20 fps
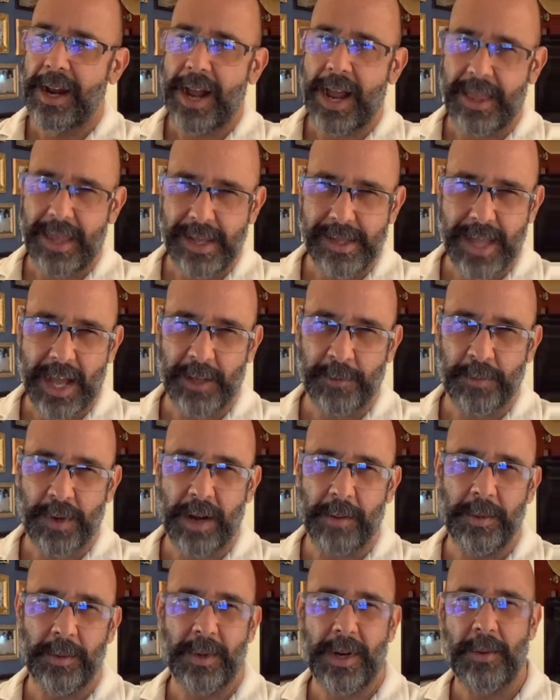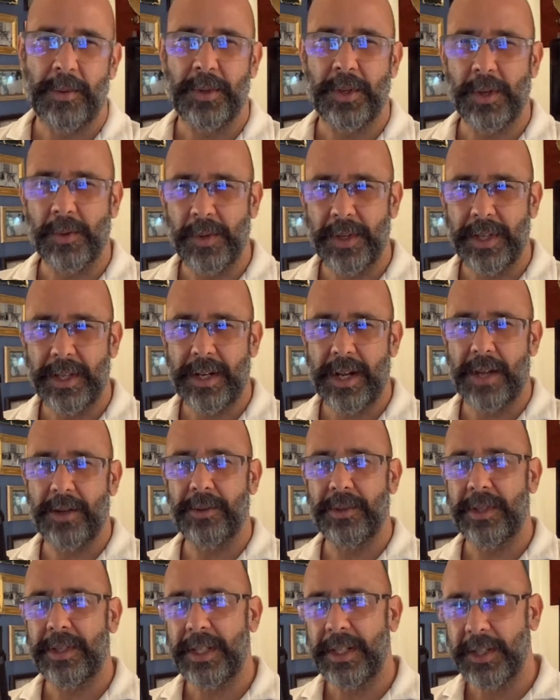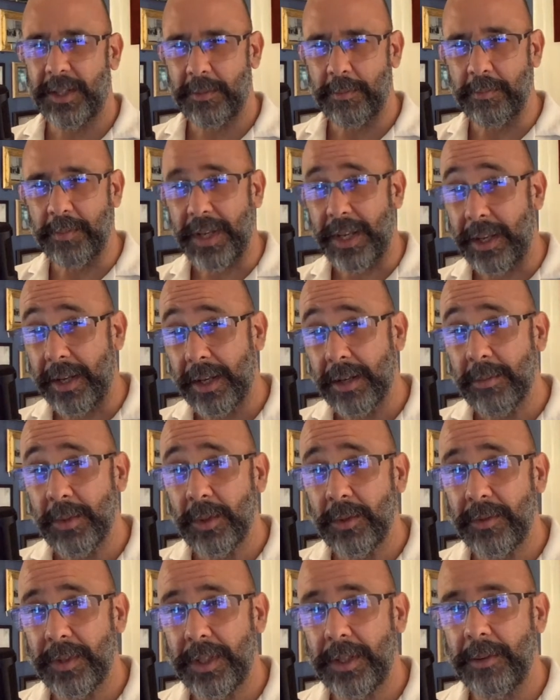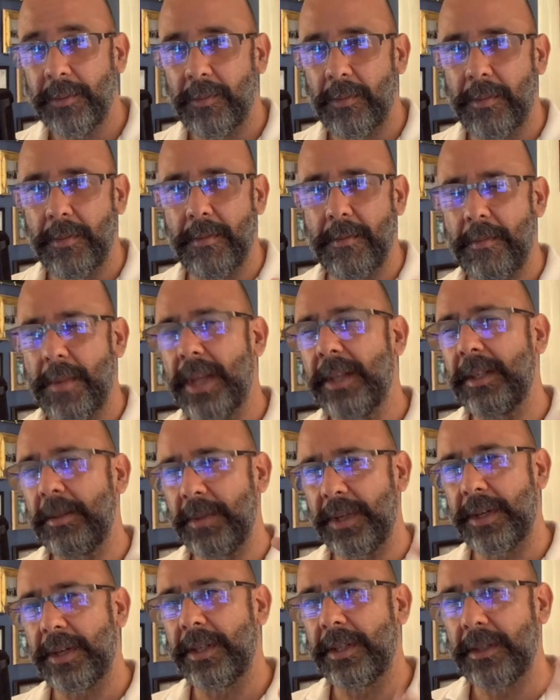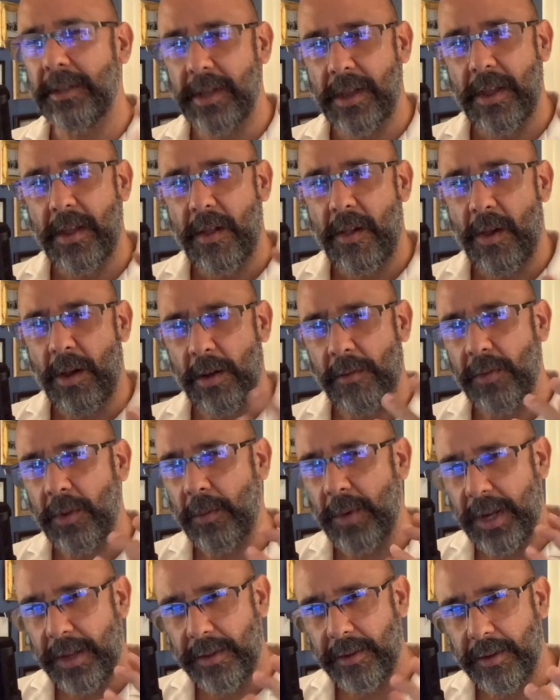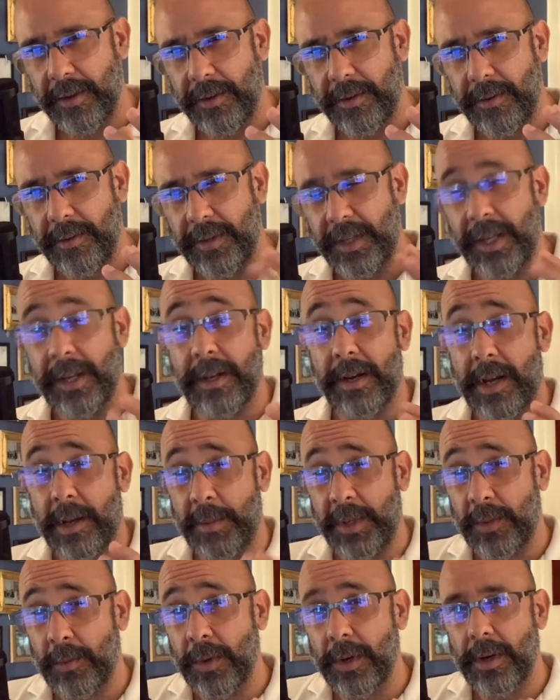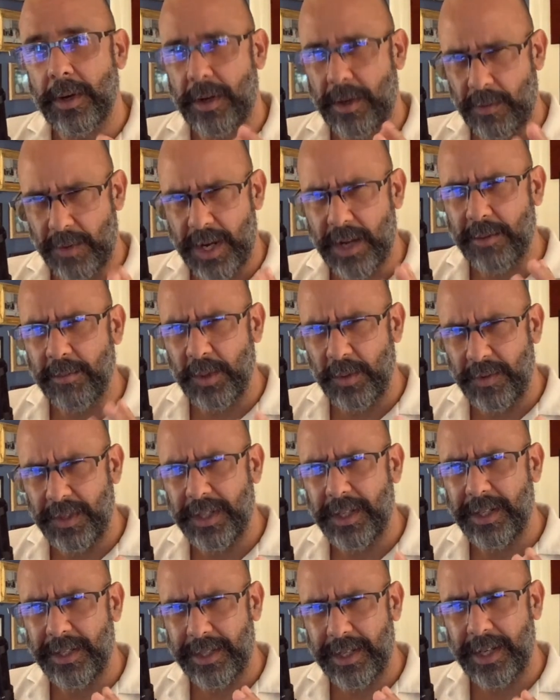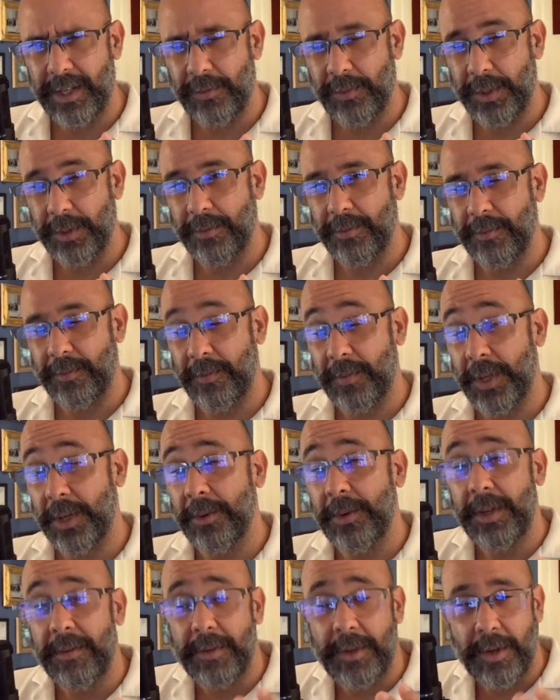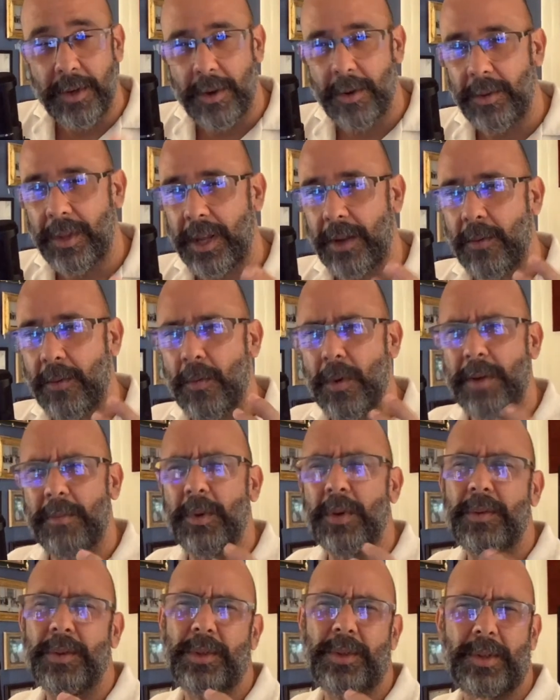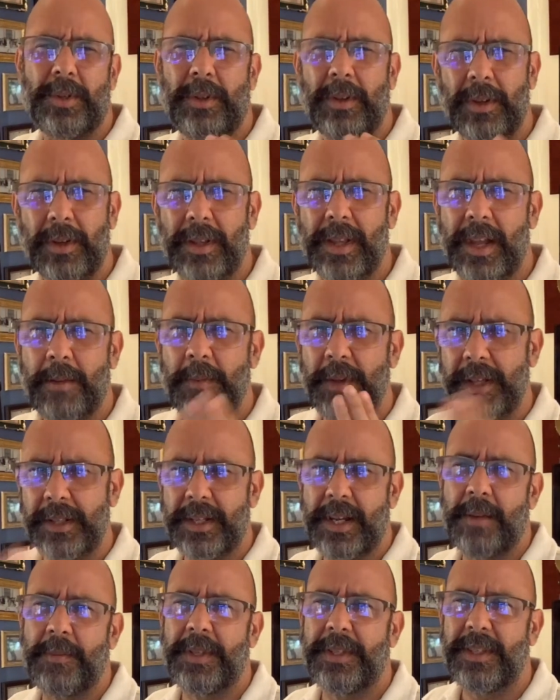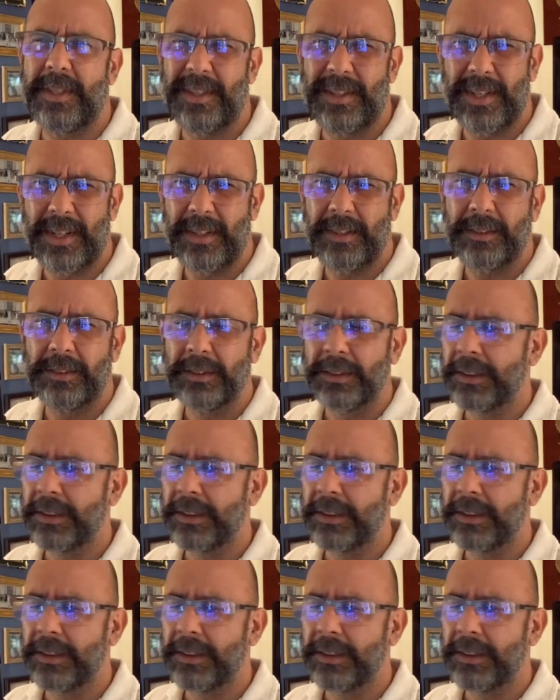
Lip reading: I think that's probably where I would go with it. I don't see this being a movie, mainly because of the way the economics work around movies these days. We don't even know like what movies are going to look like by the time this is done.